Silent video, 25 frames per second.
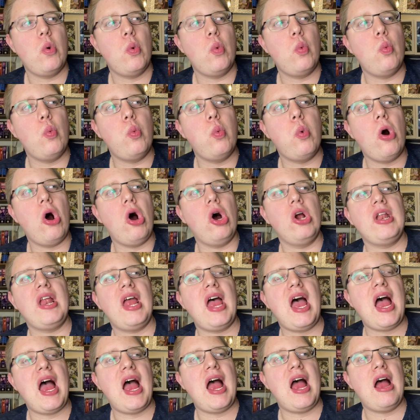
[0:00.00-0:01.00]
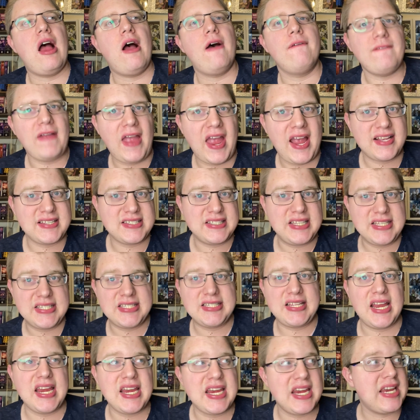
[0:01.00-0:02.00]
one of
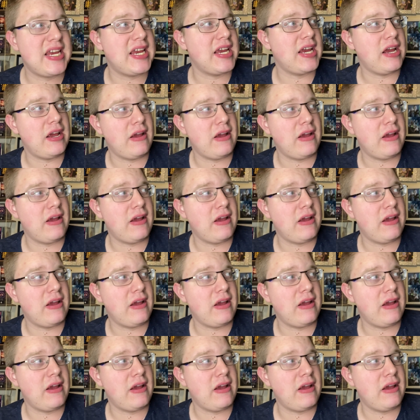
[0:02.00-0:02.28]
existing